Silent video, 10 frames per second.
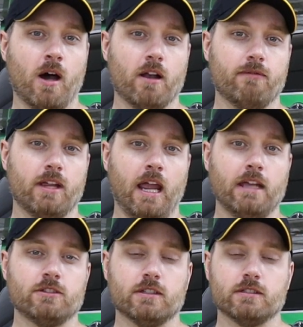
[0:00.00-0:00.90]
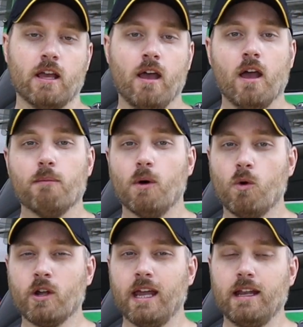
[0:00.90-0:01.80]
modifications. But
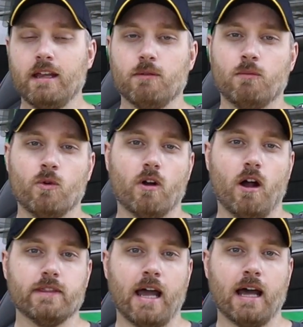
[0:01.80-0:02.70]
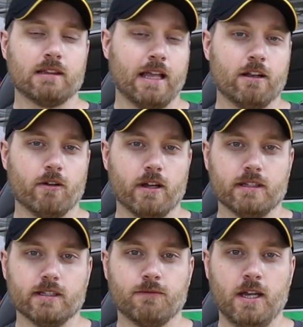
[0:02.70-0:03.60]
we'll get into more on that later in
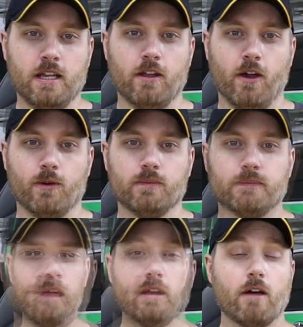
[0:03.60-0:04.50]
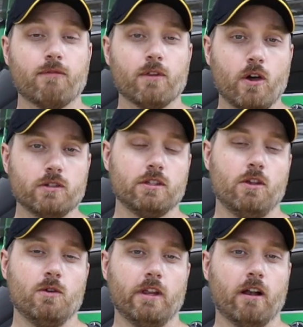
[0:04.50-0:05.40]
this video. Now for those of
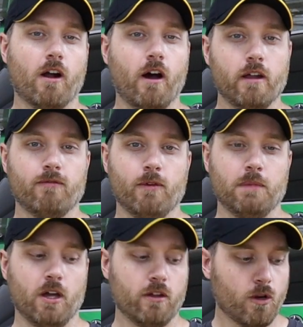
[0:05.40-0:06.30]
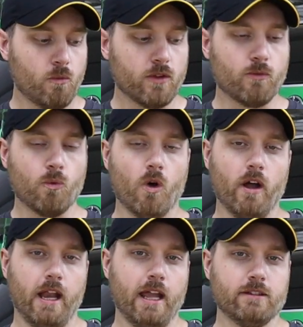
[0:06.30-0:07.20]
you that are unfamiliar with
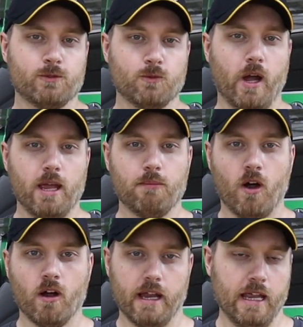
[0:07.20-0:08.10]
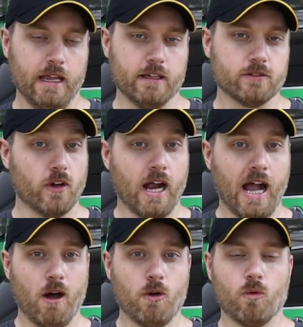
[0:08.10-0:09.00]
what a sway bar is or
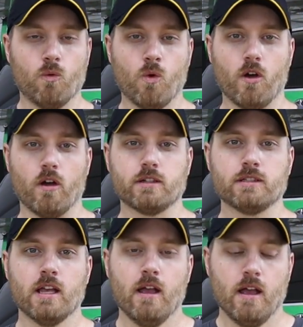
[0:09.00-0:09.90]
how it works,